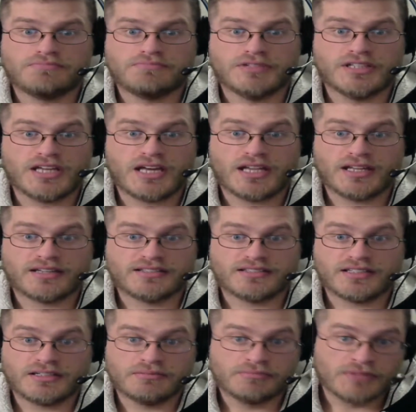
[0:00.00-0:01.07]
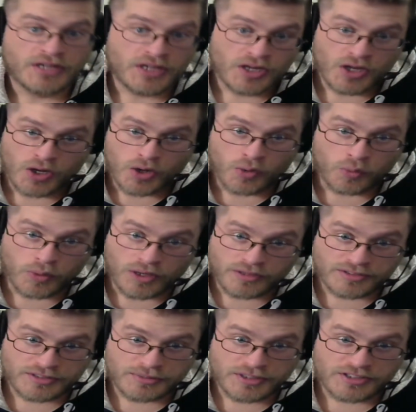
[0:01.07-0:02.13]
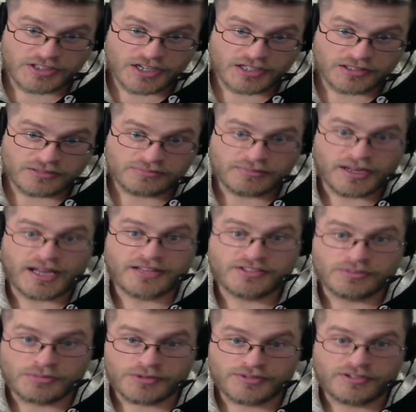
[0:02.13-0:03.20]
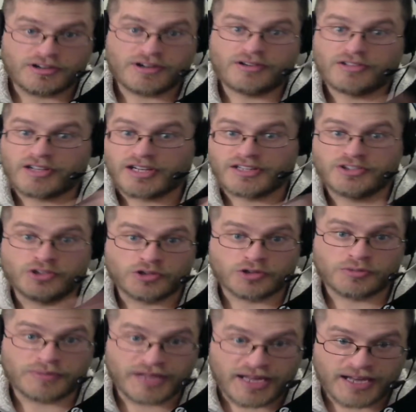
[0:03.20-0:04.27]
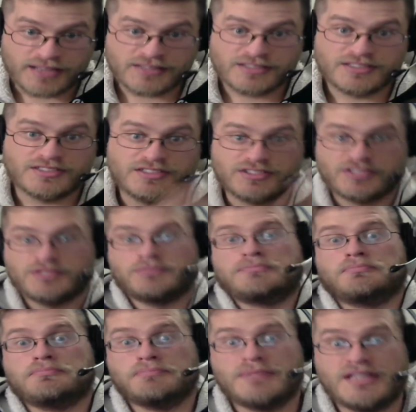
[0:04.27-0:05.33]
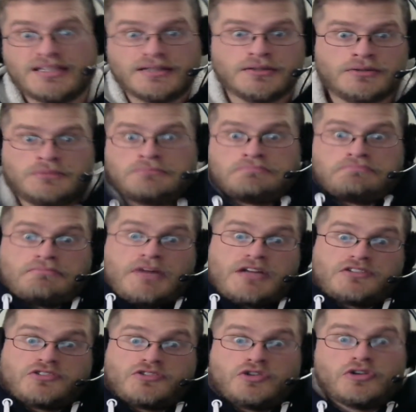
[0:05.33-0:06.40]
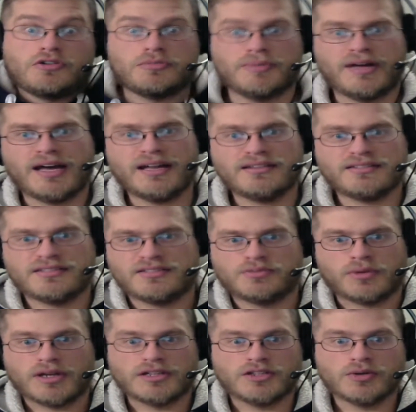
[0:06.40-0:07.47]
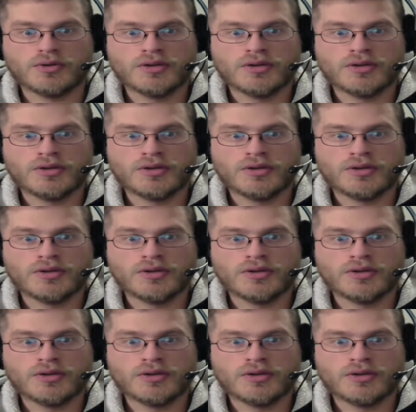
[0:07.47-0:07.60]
But yeah, like I say, welcome to my channel. My hands are moving around a lot. I talk with my hands. This is me. I just talk with my hands. That's what I do.